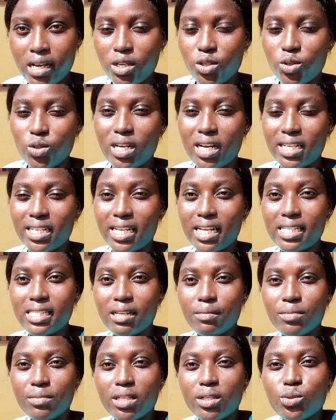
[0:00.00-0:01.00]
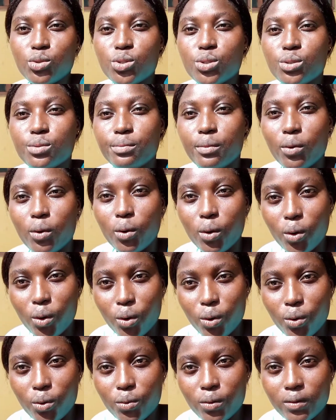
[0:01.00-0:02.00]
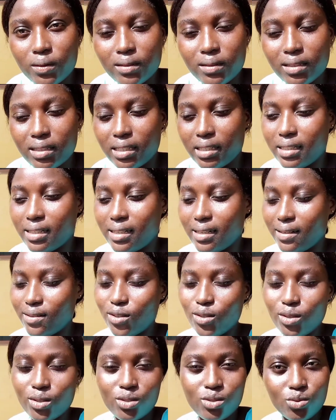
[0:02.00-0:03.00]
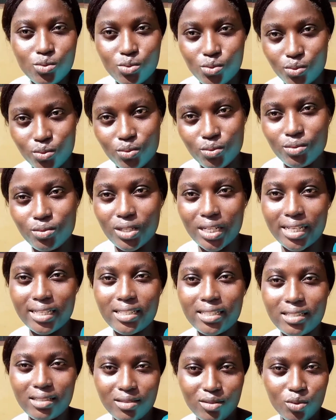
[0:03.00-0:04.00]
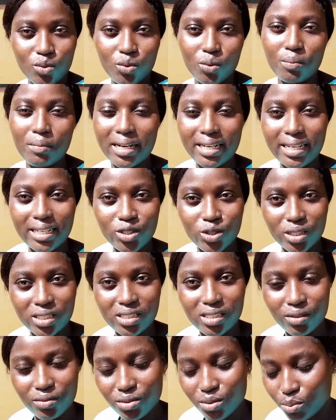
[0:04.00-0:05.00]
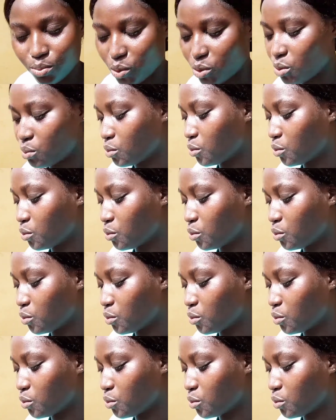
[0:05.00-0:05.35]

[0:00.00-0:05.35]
You can get something small and then use to, like, manage yourself small.